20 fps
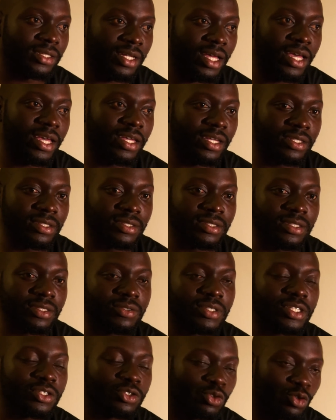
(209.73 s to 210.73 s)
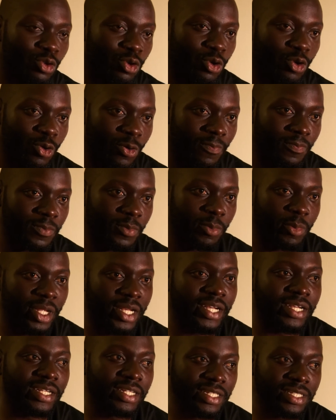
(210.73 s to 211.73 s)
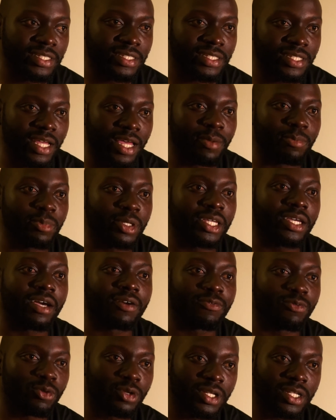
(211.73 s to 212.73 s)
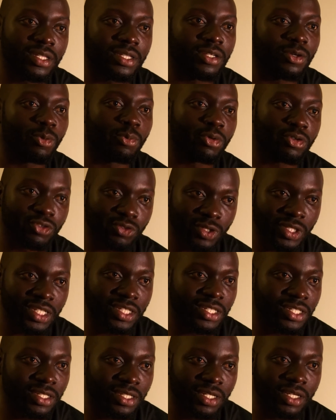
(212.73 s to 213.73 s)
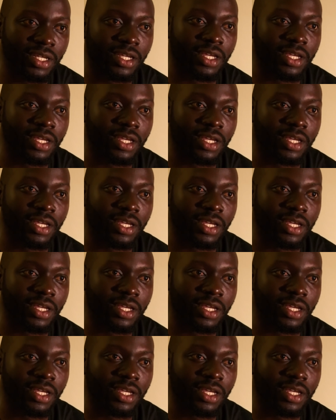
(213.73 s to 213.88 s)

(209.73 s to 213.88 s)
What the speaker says: I still need to grow, but at least I'm being afforded the opportunity